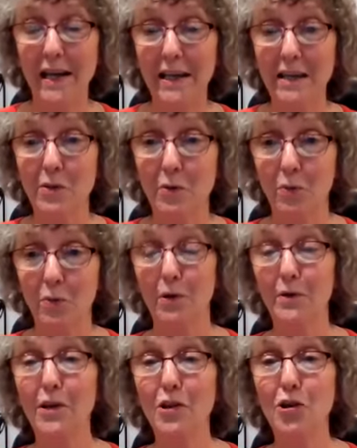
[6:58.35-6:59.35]
It is a
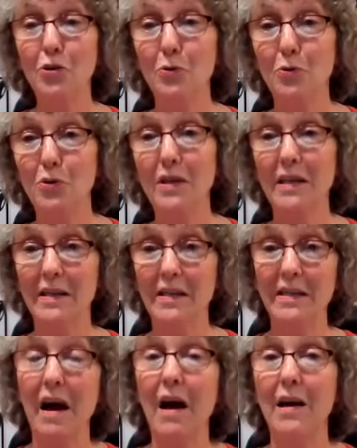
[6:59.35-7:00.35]
word that's used to
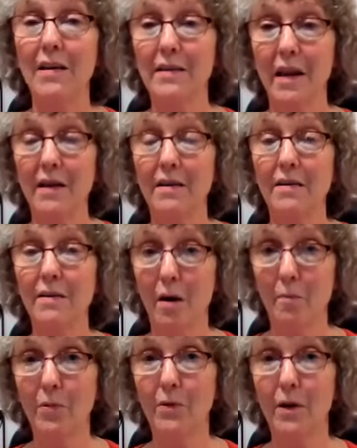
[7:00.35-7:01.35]
disguise a
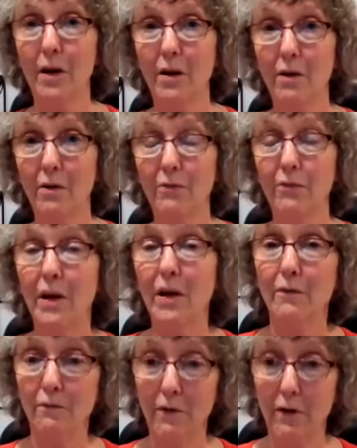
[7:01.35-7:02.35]
number of
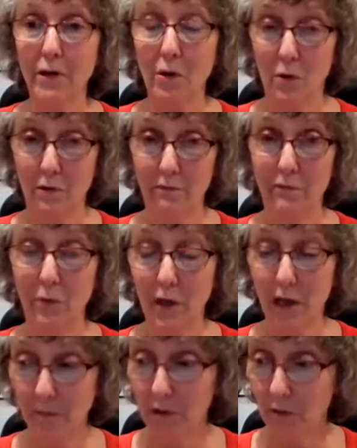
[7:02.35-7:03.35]
very harmful
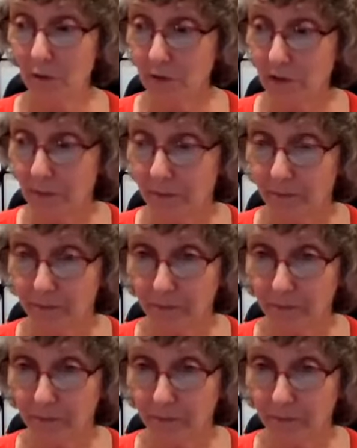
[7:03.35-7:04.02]
chemicals.